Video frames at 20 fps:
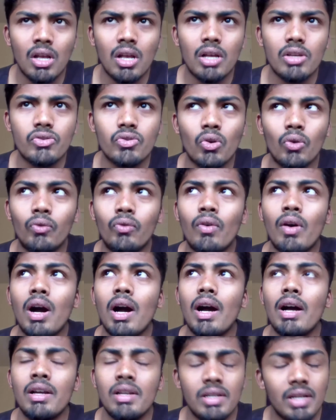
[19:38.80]
so
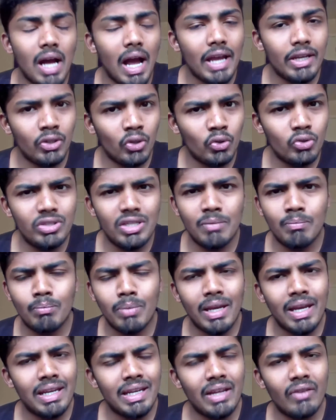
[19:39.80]
far. I know
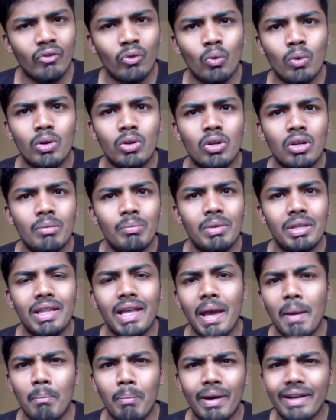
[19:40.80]
Jinbei and everyone going to be
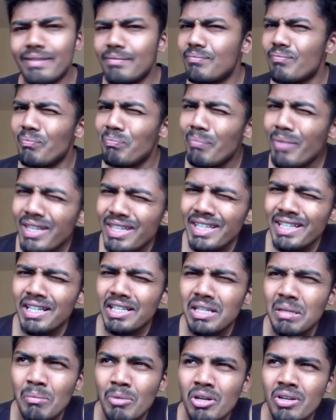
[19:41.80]
there. But beating a
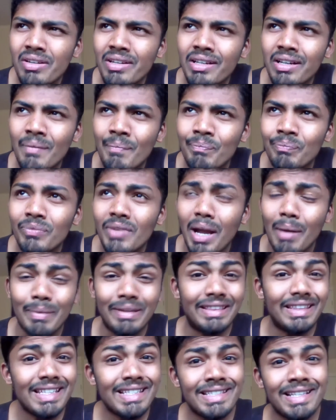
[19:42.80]
commander, I
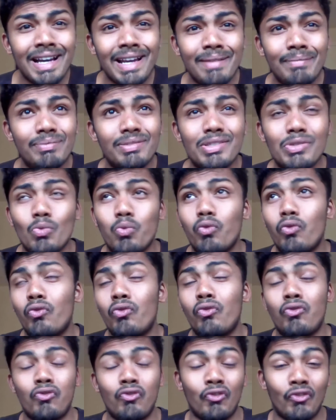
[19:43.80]
mean, this guy is
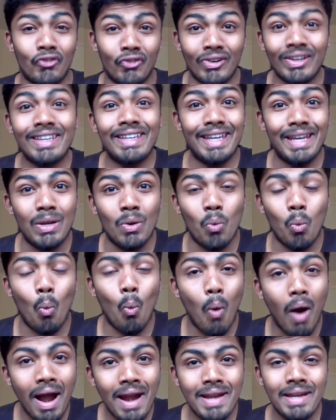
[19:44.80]
freaking
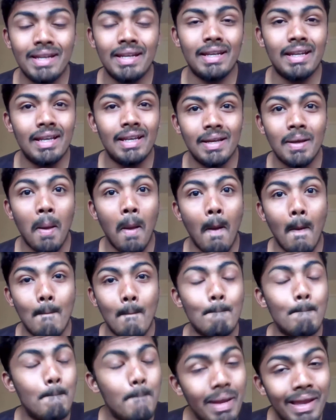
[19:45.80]

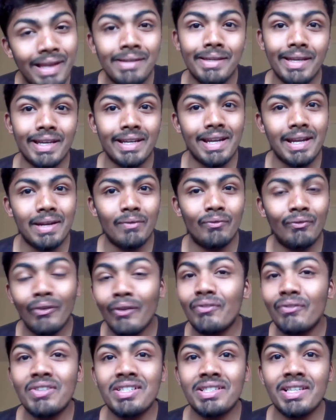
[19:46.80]

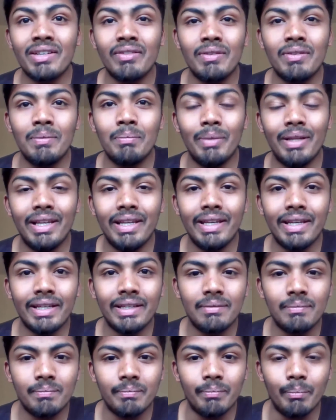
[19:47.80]

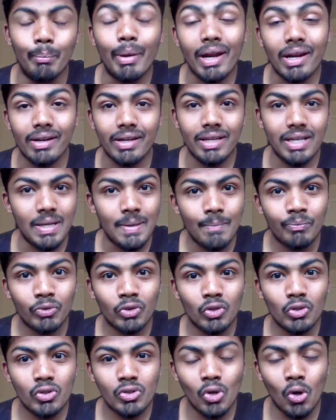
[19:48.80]
1,057,000,000 berry.
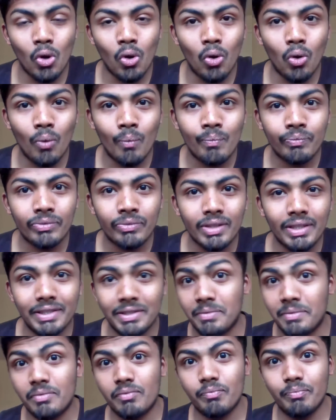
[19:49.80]
So,
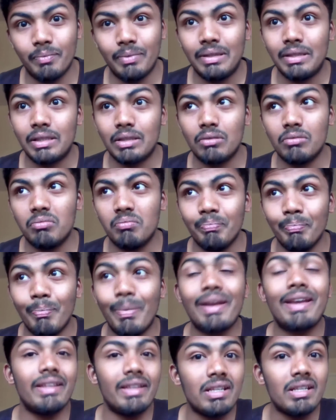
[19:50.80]
it's
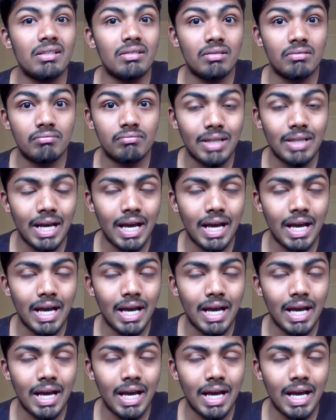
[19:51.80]
bigger than